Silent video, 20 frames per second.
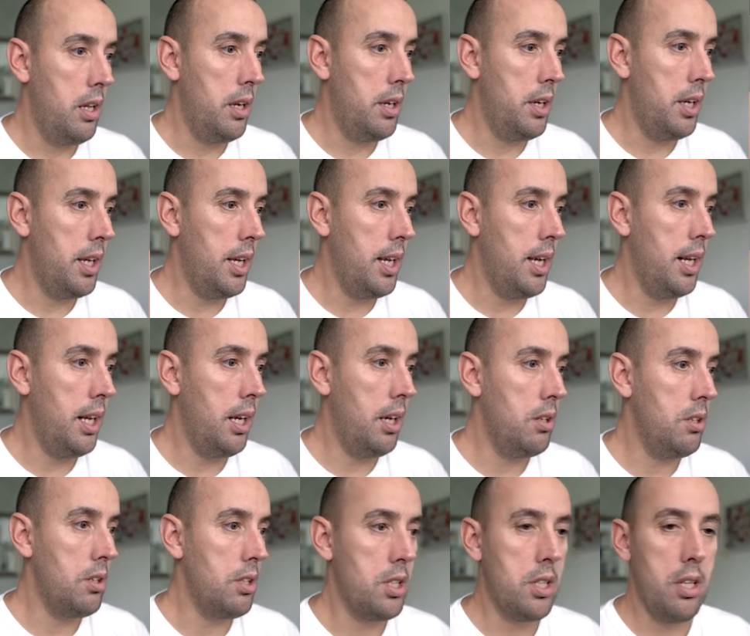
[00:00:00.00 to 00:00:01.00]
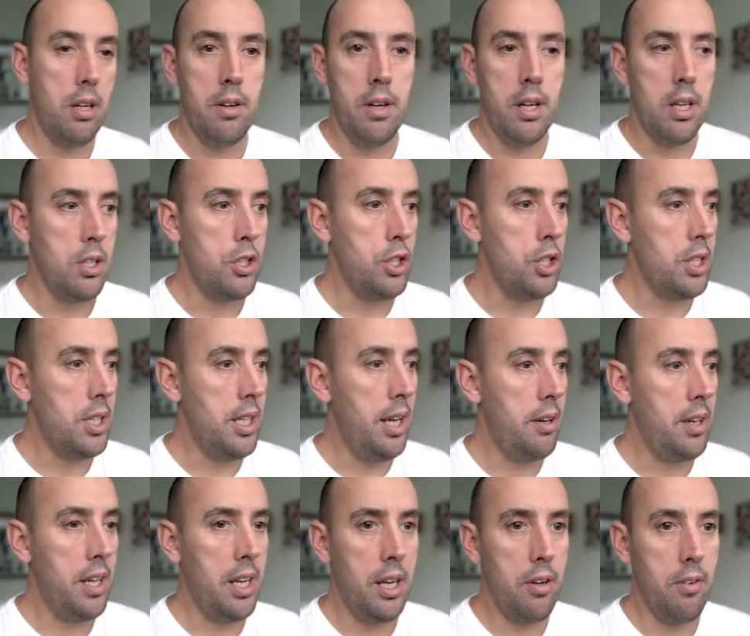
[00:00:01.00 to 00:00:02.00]
The yellows just
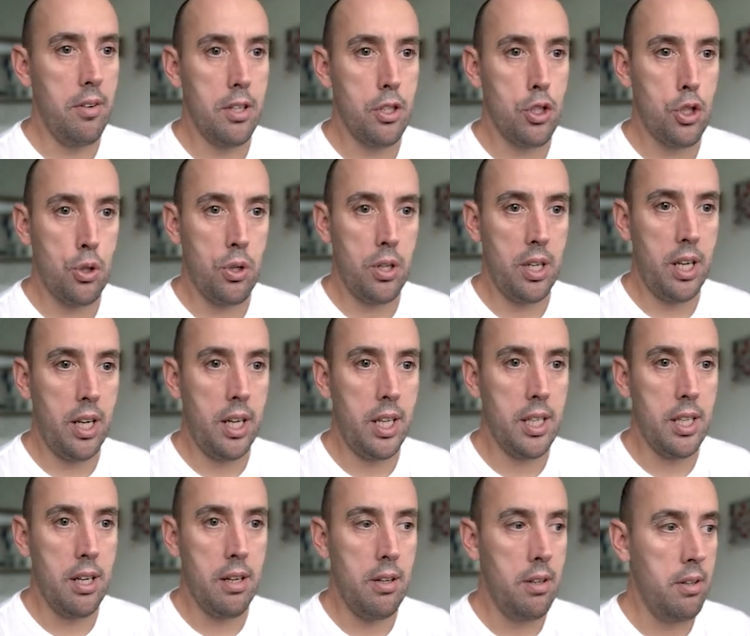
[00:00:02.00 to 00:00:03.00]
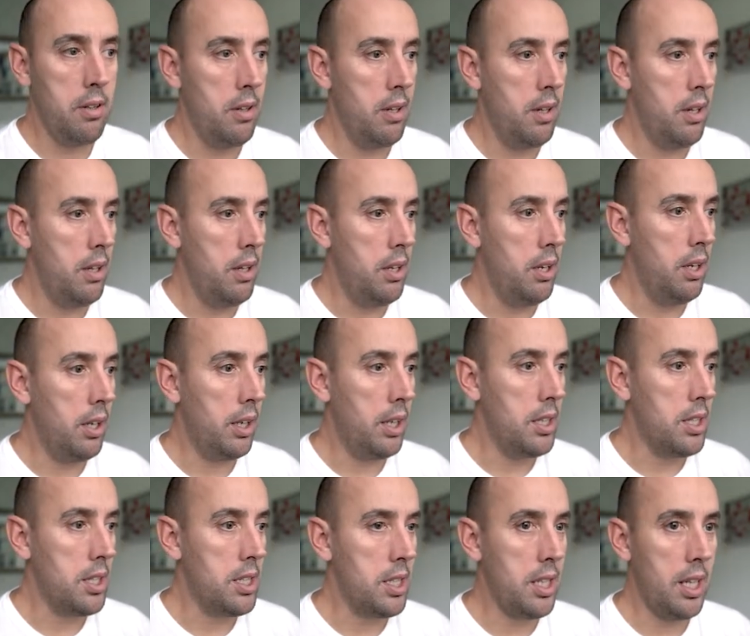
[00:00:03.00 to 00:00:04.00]
down here in the tree, you
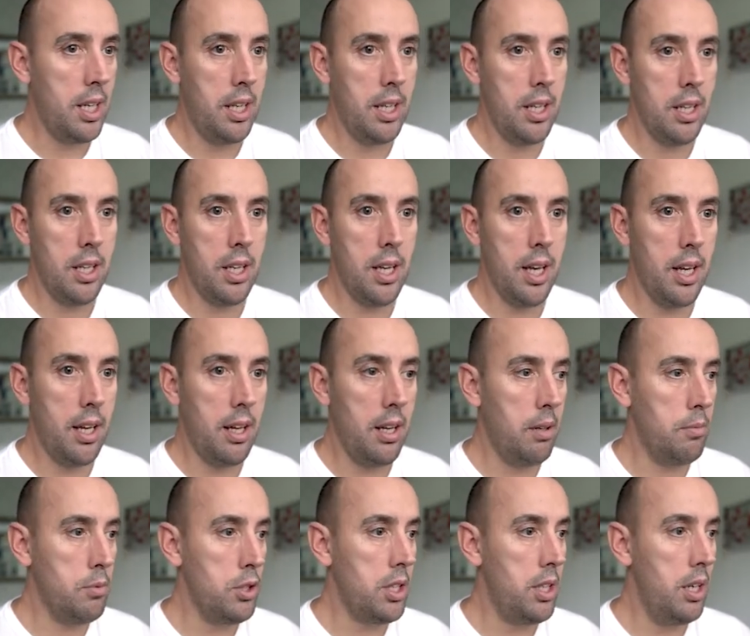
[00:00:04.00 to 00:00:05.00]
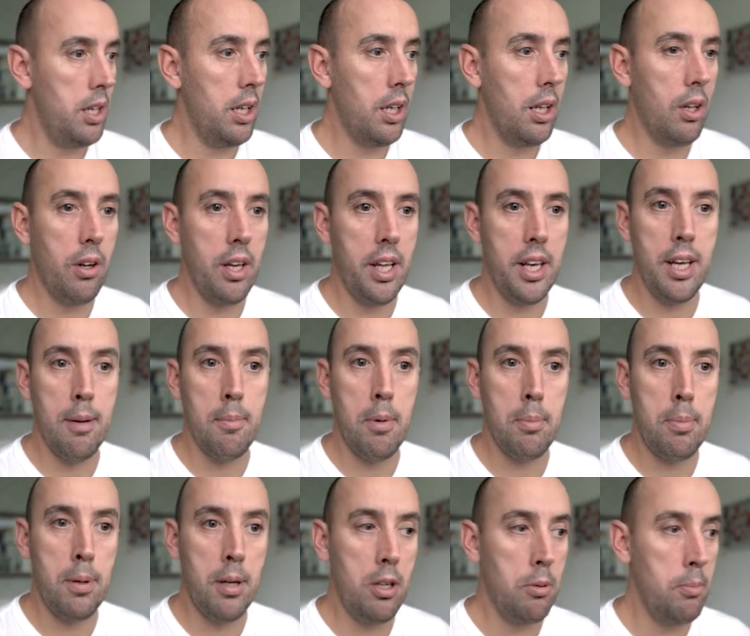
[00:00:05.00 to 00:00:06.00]
can see that there. I'm just going to lighten them
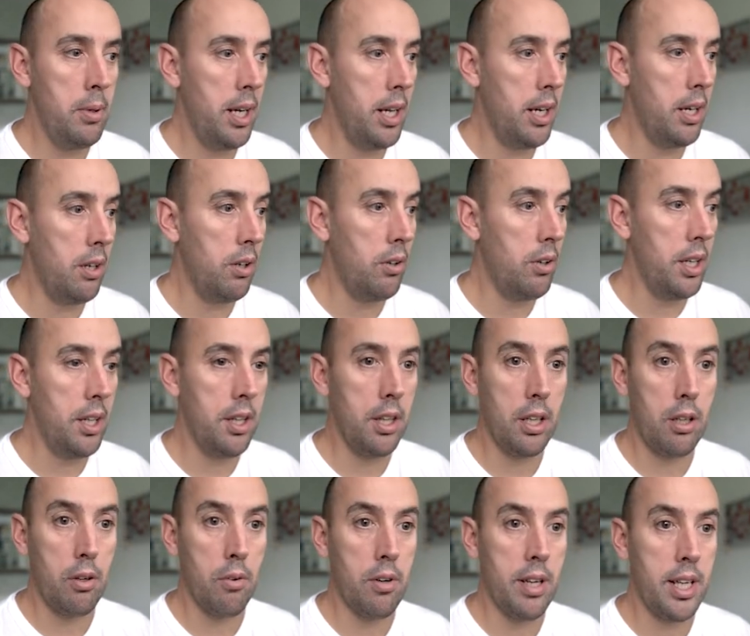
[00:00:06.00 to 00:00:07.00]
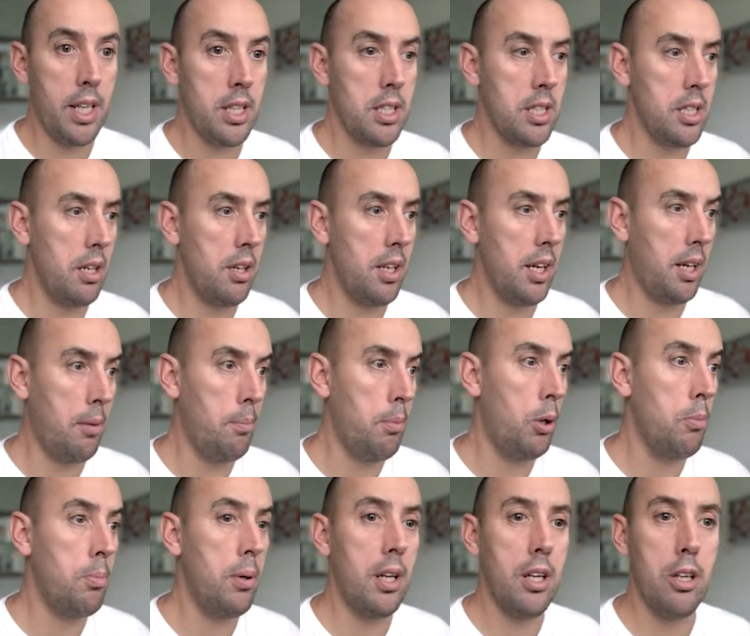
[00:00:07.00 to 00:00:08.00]
up a little bit and lighten the greens so they
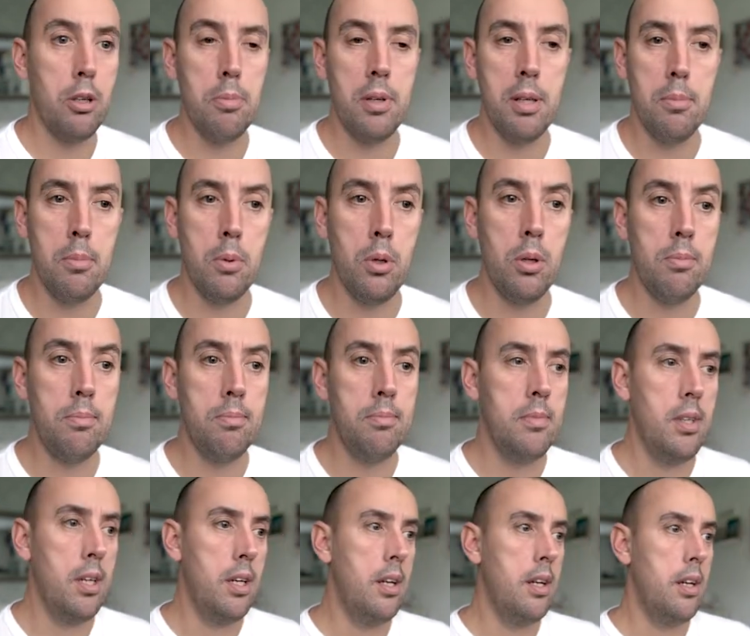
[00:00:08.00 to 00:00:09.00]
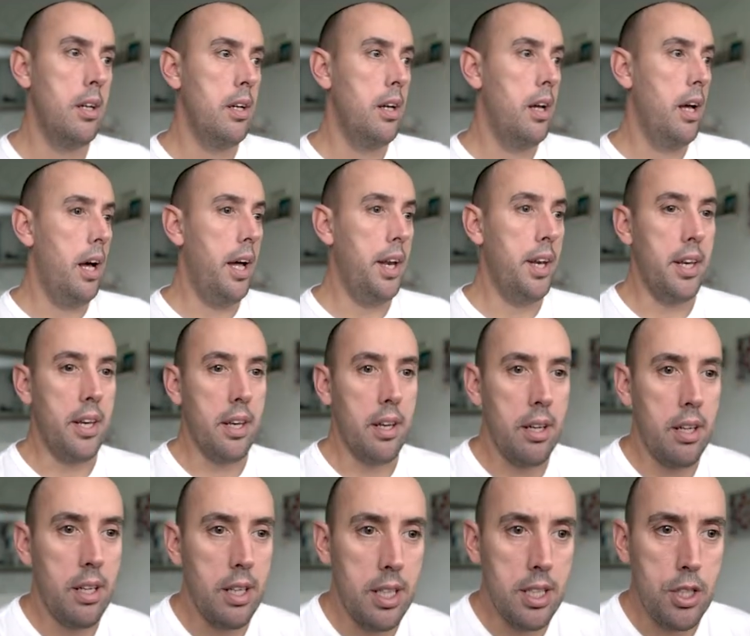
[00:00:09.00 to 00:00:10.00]
pop a little bit more. And
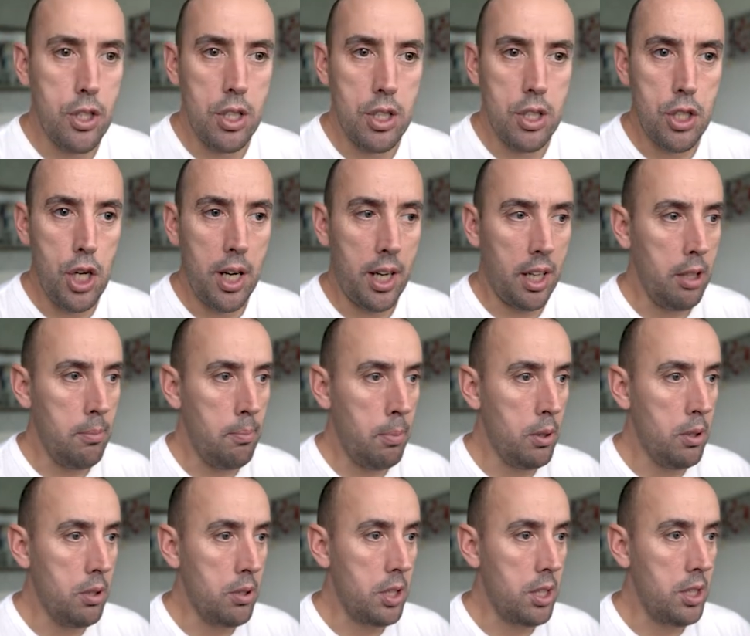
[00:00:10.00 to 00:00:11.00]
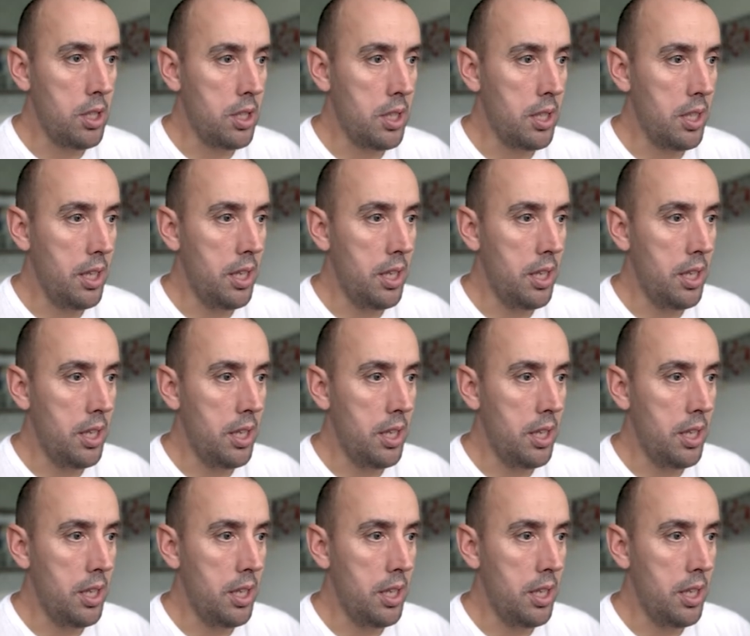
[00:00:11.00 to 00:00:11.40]
let's just check the blues, because